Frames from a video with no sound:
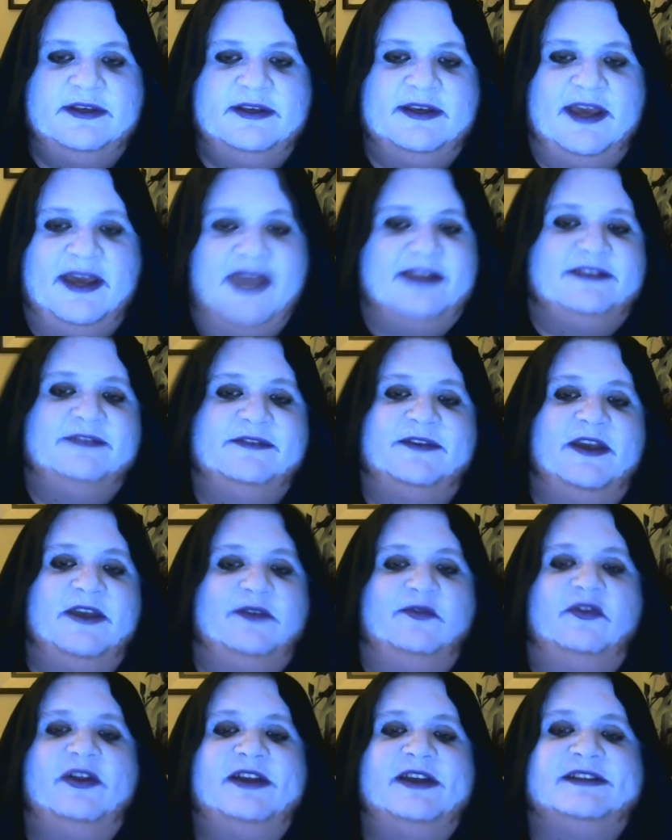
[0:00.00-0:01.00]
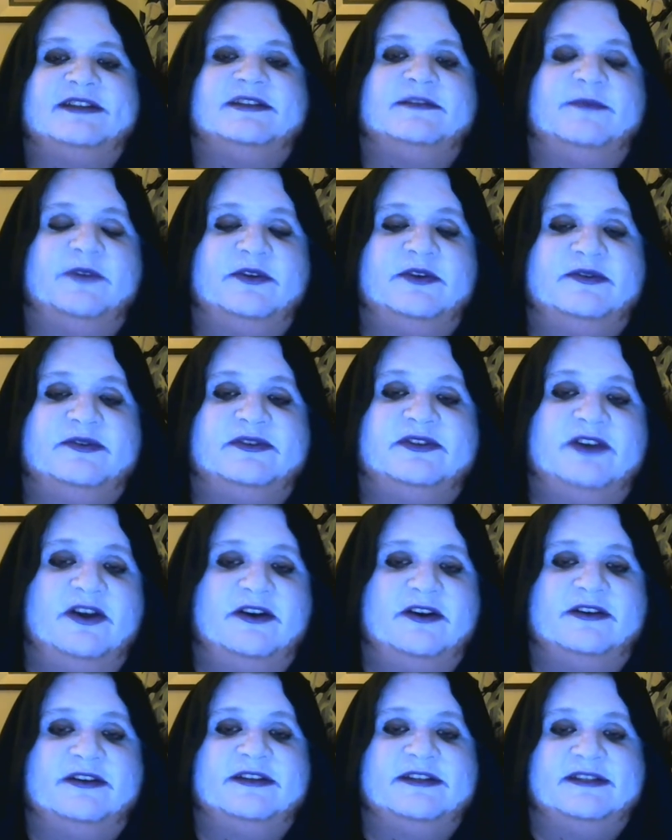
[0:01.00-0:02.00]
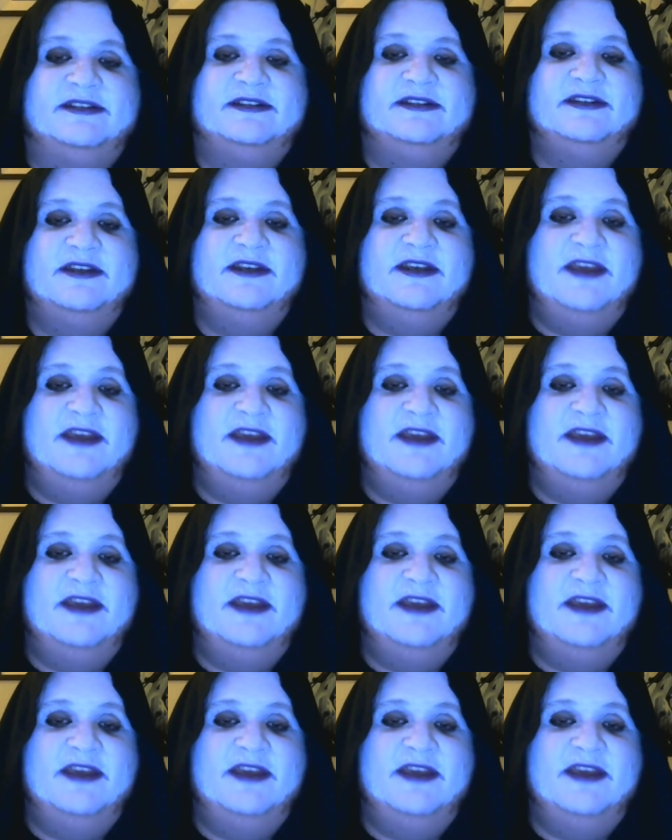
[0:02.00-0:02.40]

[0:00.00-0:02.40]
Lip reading: Activate Rest, produce Darkness.